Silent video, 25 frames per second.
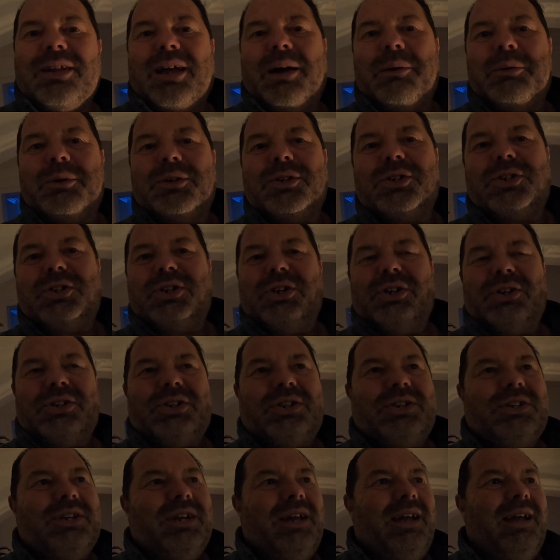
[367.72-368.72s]
that was
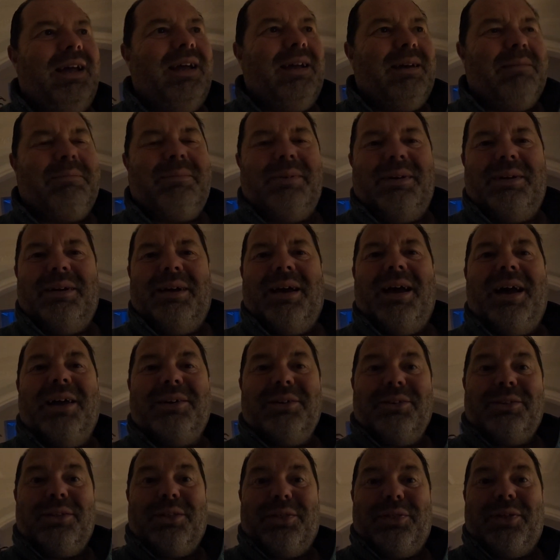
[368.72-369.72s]
just
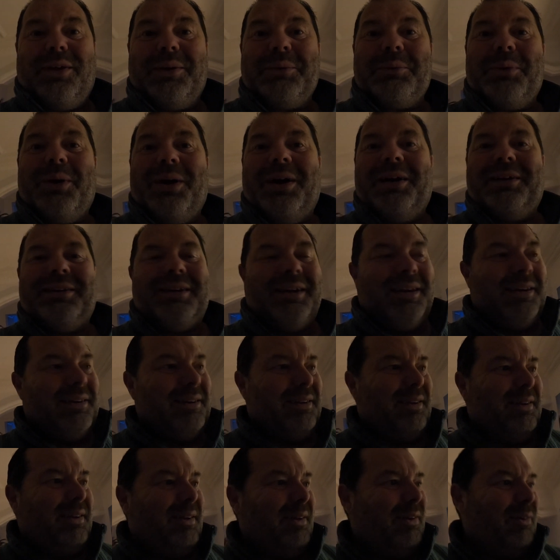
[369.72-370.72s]
another thing what I did
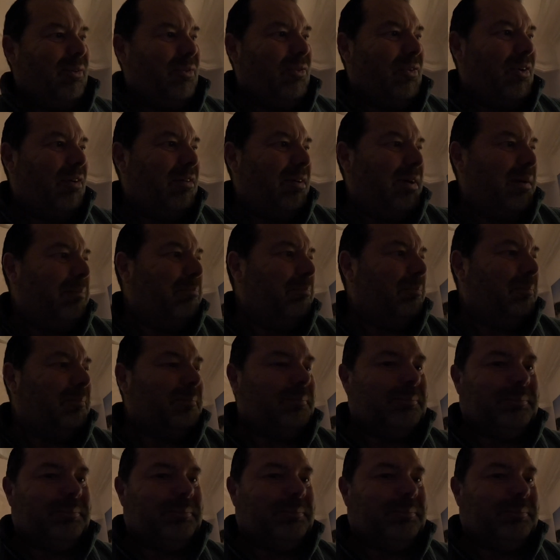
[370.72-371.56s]
for him.